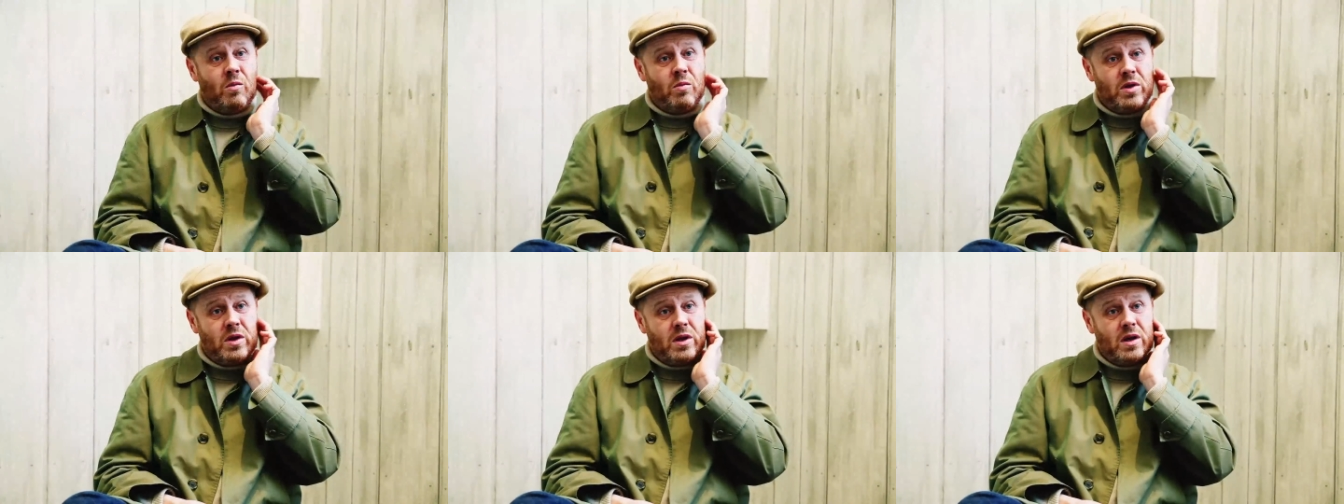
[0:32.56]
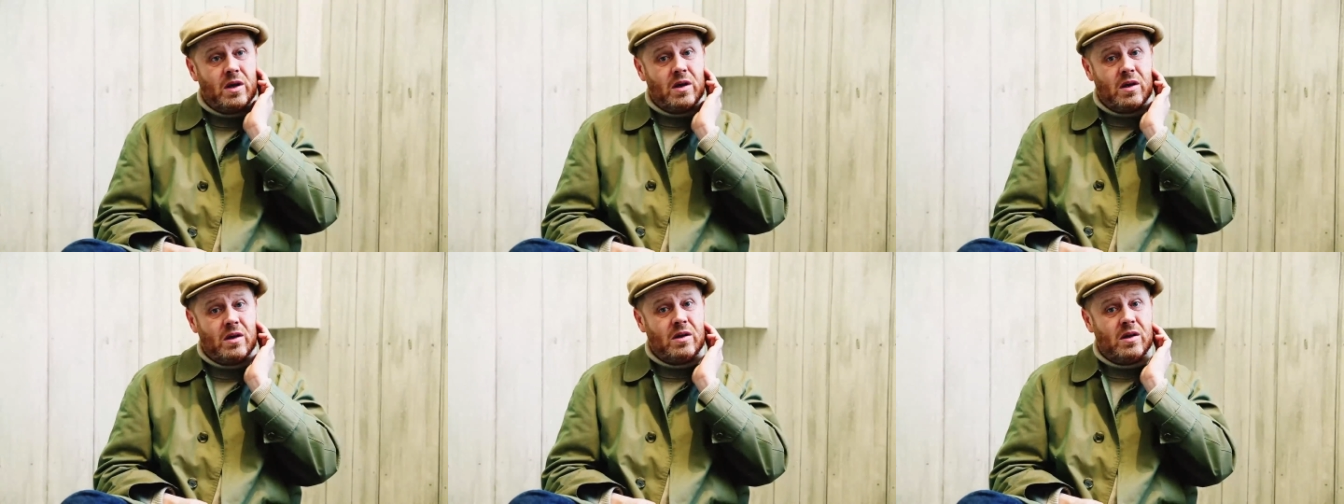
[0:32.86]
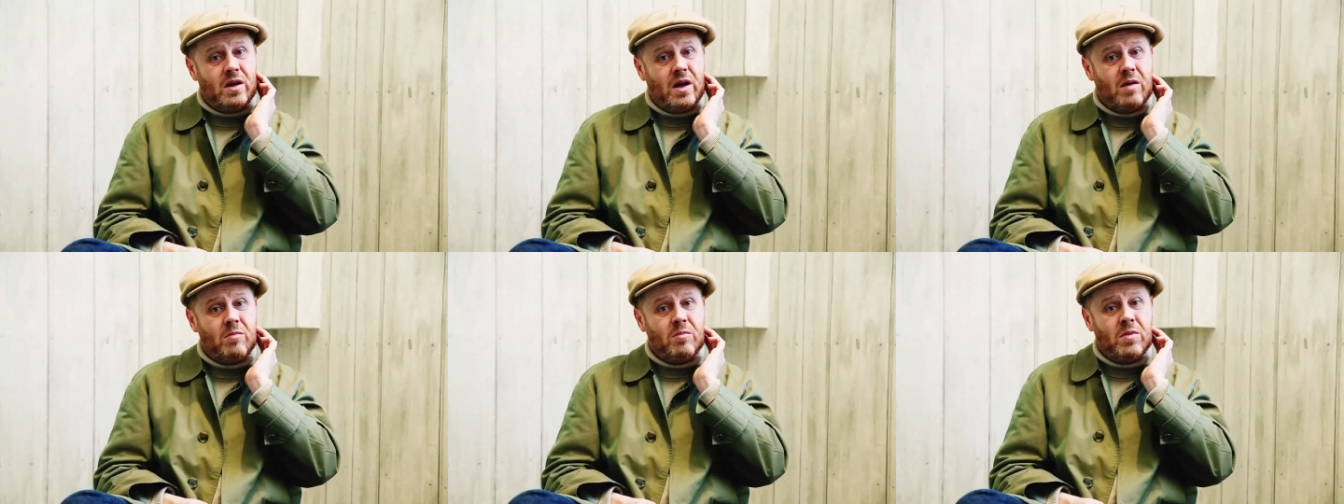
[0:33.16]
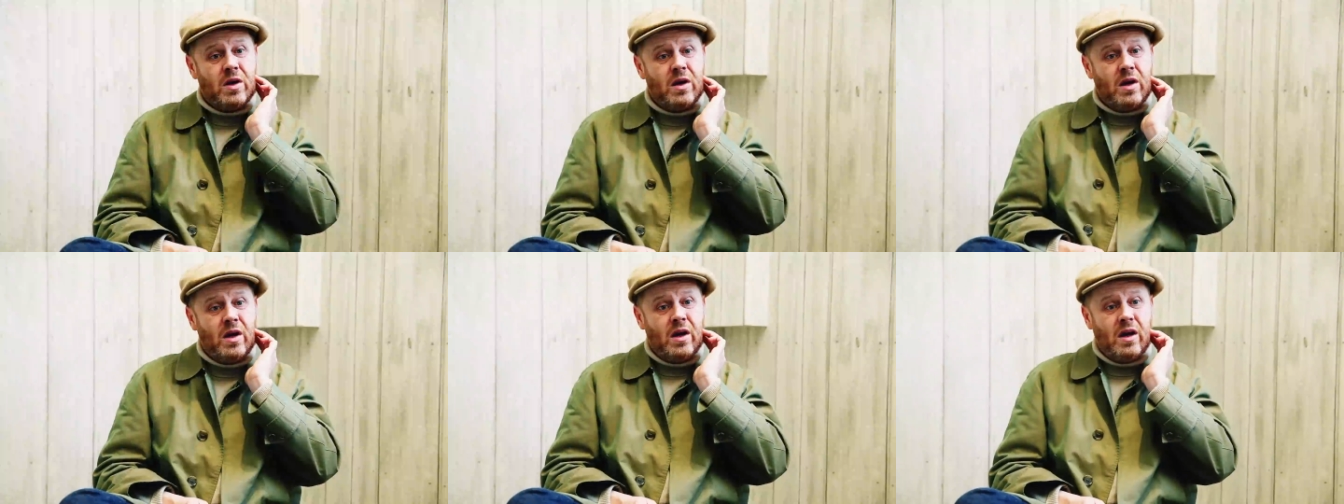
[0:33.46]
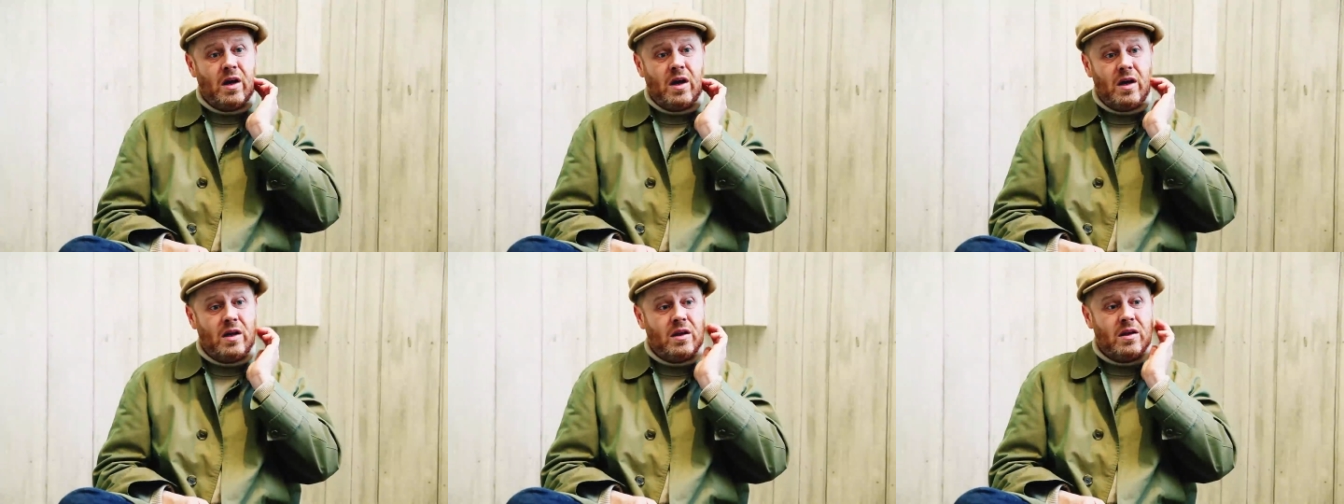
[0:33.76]
with it, and
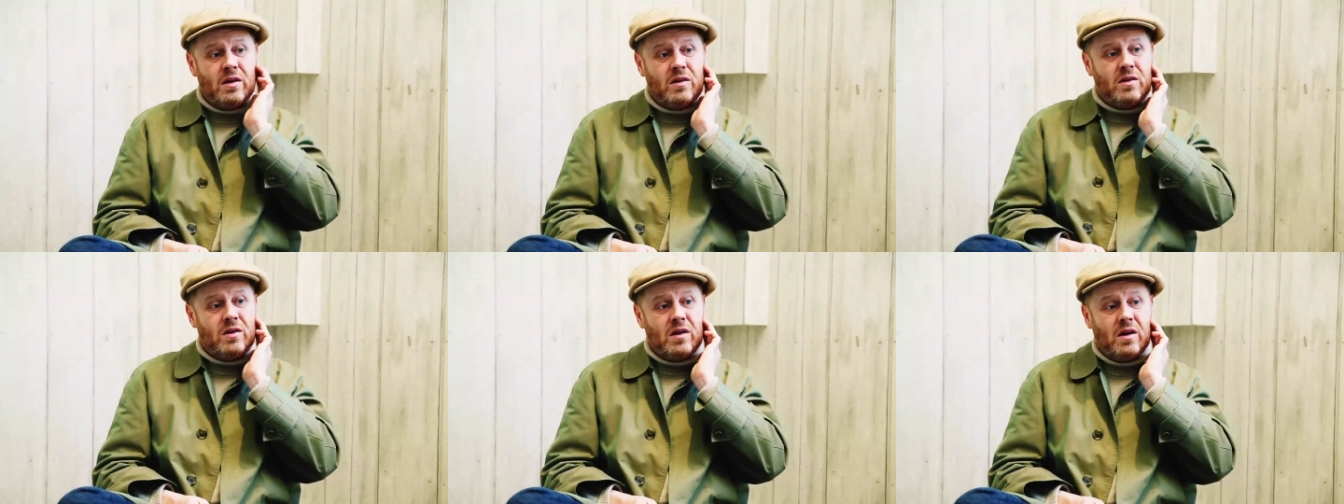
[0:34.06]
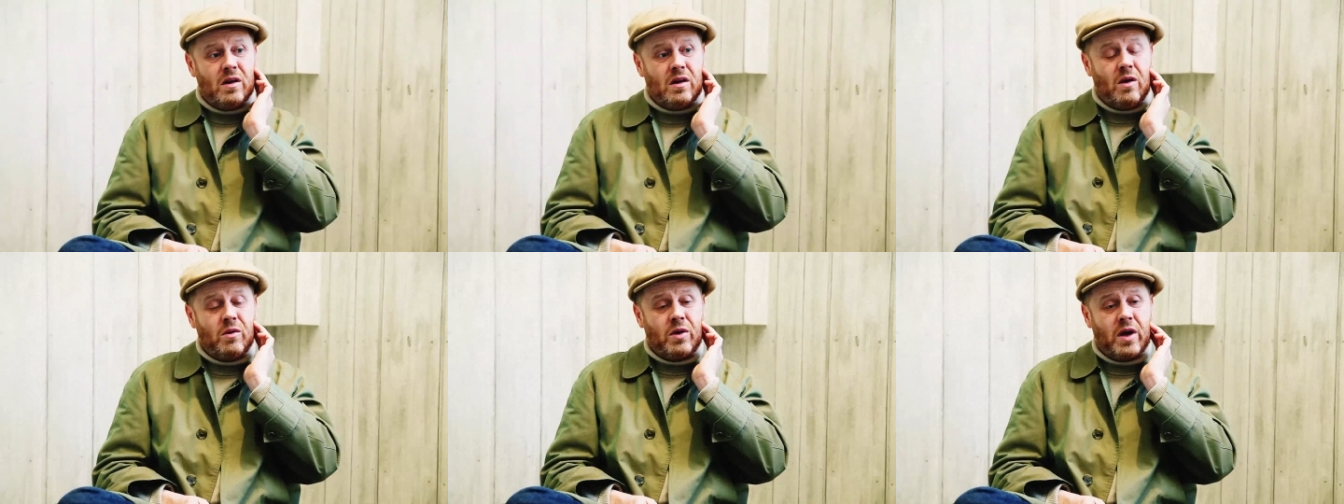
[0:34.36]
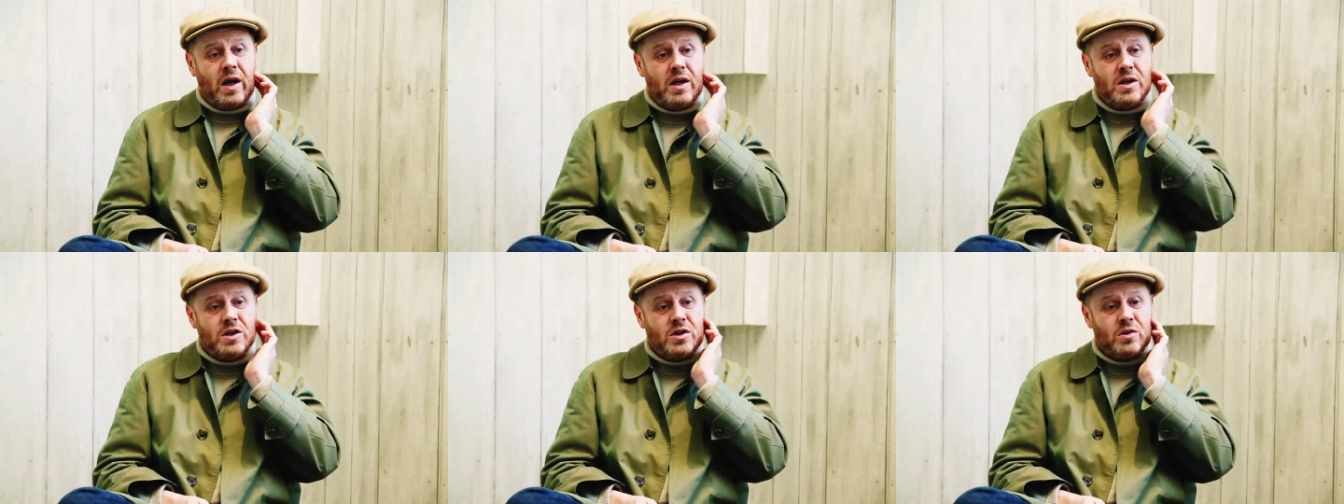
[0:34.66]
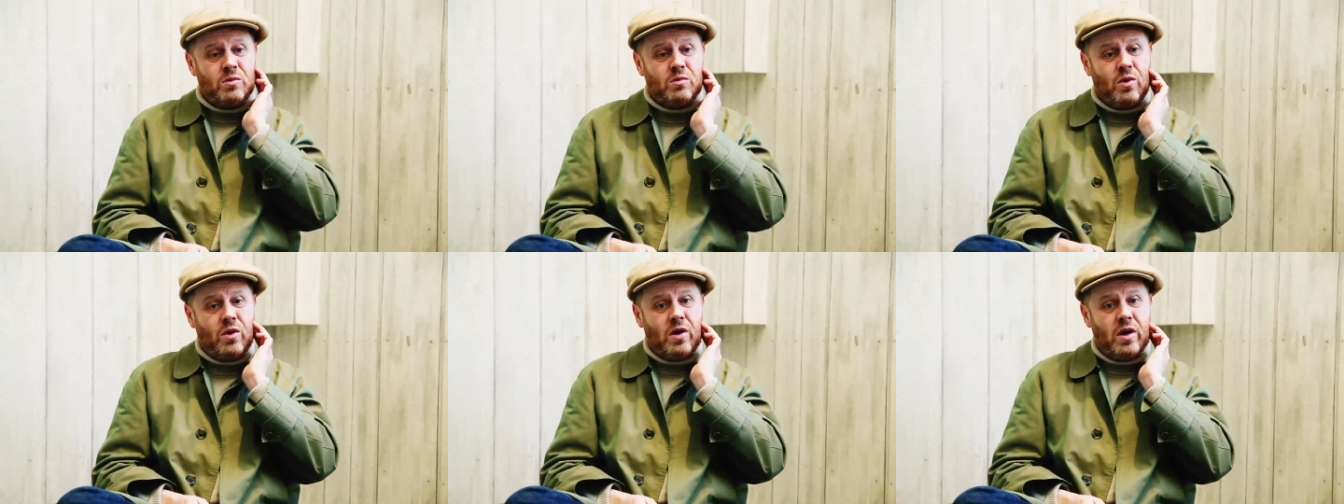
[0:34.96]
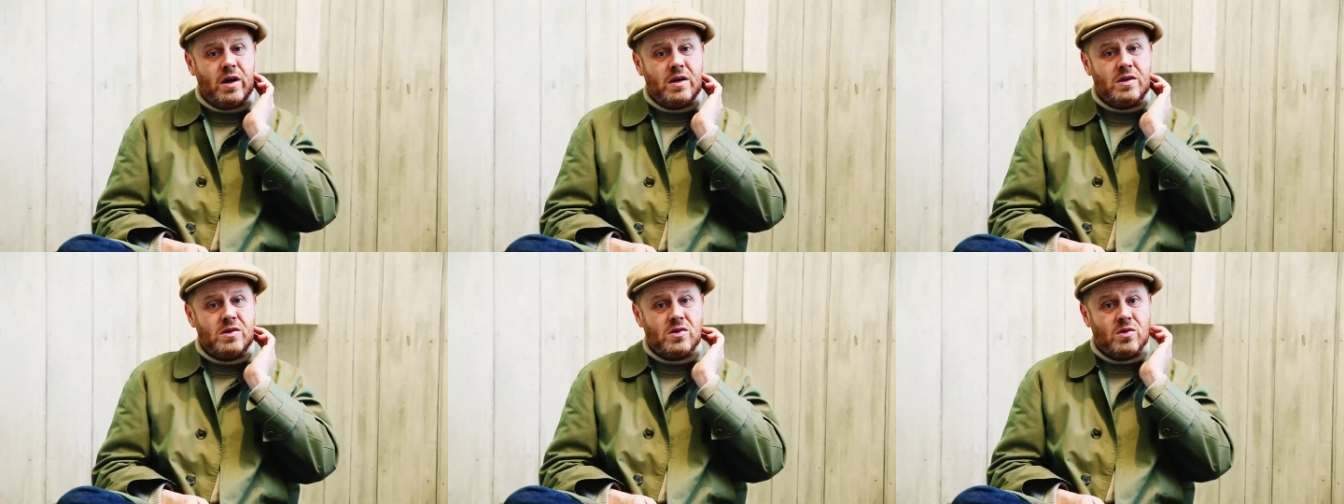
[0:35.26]
either
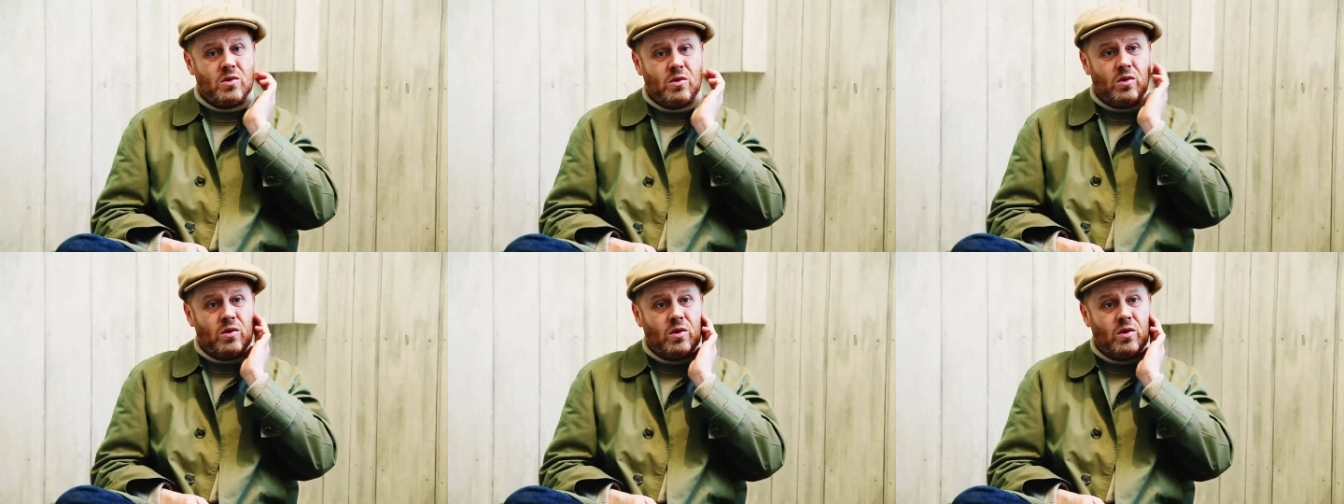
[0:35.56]
location-wise or